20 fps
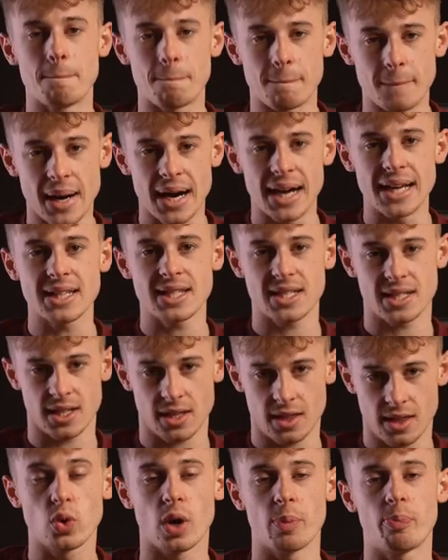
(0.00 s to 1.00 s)
mindset
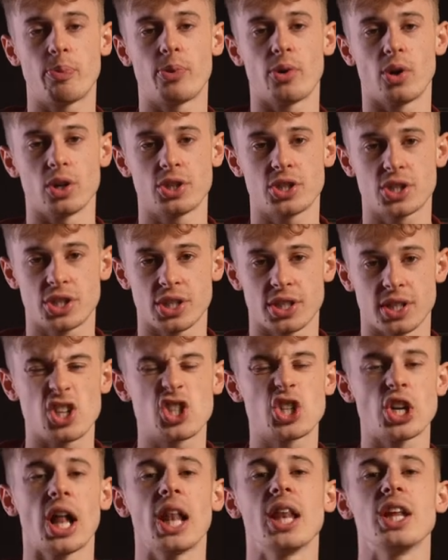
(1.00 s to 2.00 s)
to approach the
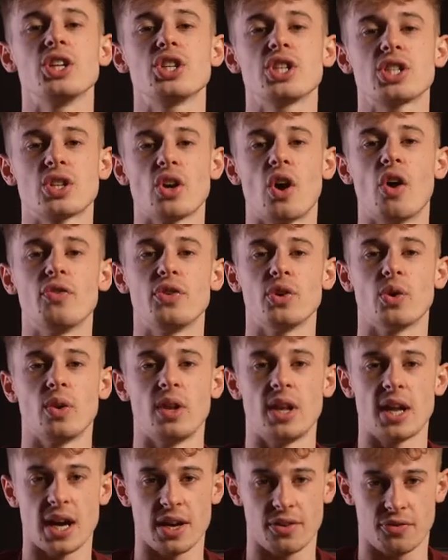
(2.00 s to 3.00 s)
challenges of your
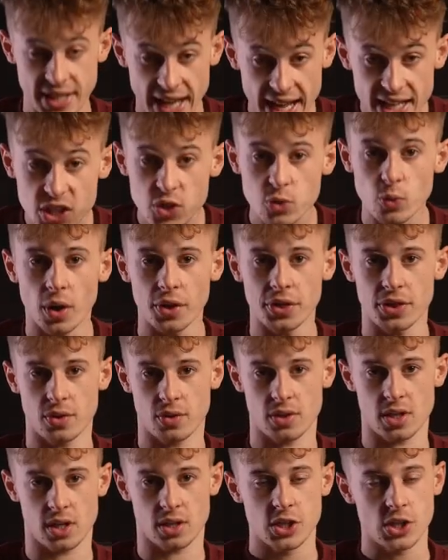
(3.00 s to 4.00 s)
life. That's what
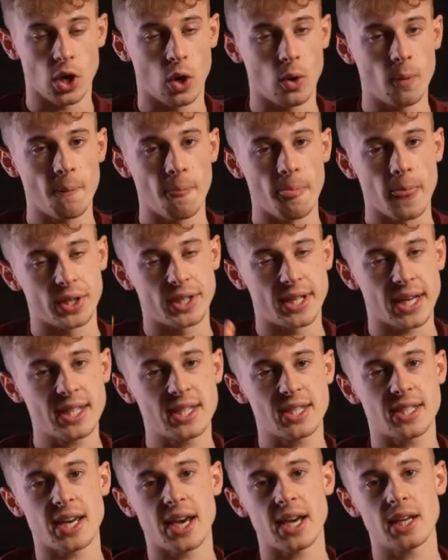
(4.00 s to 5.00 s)
you need. So with
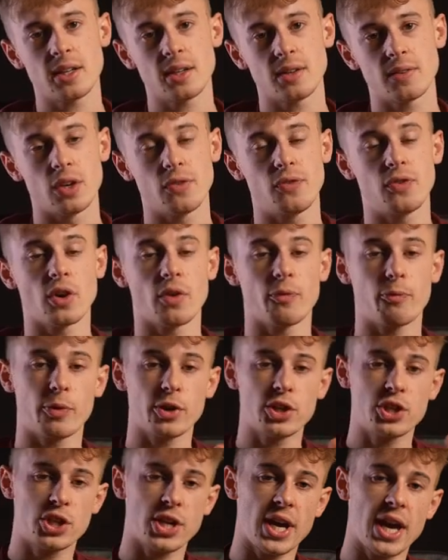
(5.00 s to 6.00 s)
that said, if you
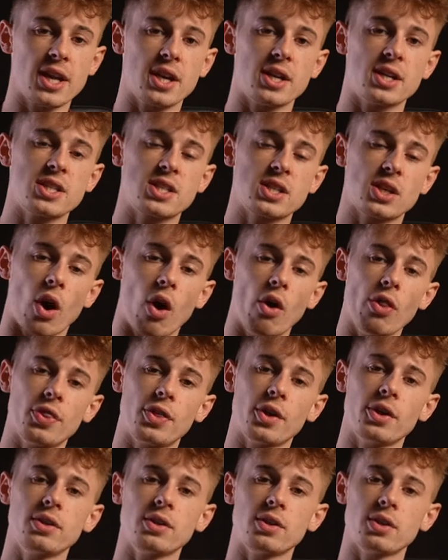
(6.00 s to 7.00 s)
appreciated this
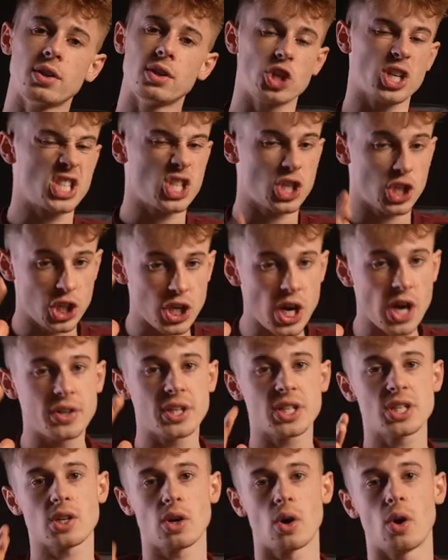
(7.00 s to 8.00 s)
content, just share
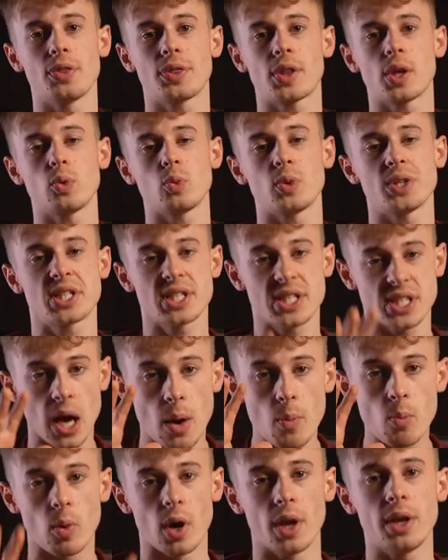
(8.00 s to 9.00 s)
this content with
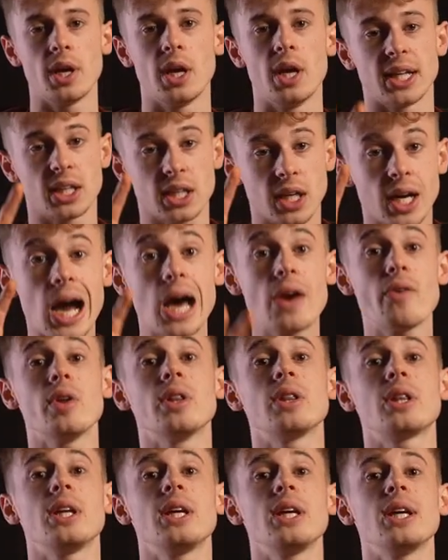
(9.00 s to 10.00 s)
someone that
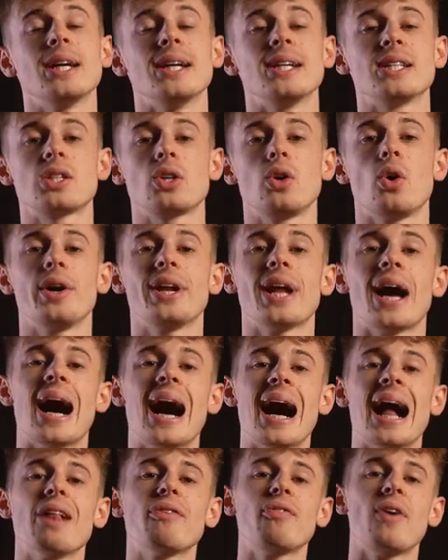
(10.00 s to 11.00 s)
currently it's going
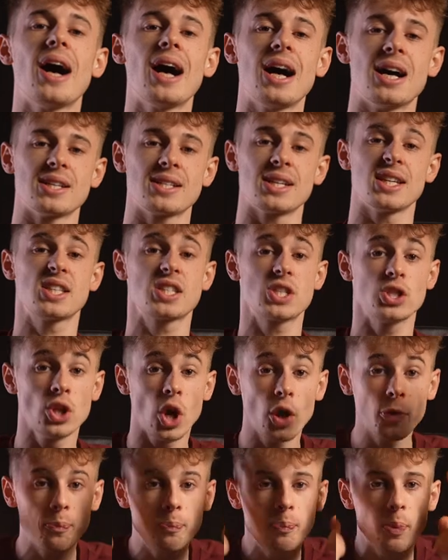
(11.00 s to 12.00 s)
half ass. It's
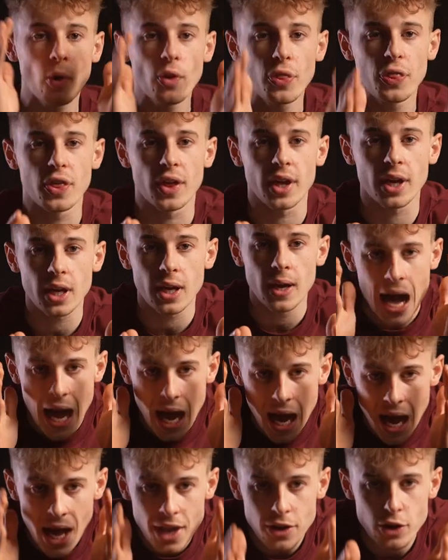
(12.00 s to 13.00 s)
not putting
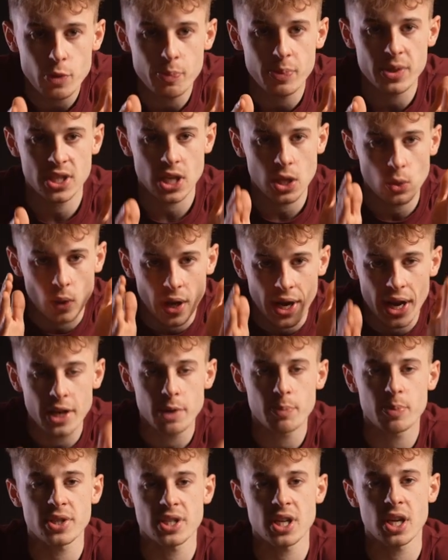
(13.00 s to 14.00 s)
100%,
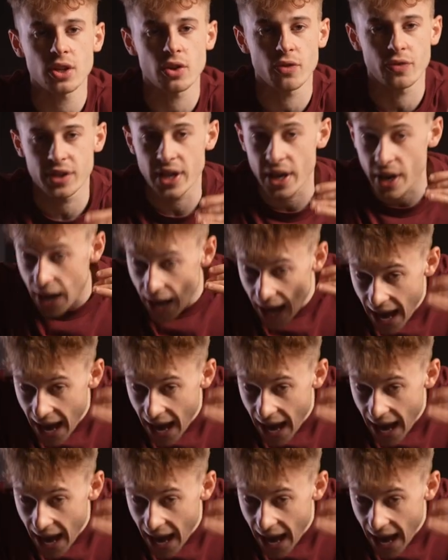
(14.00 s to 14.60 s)
100% of their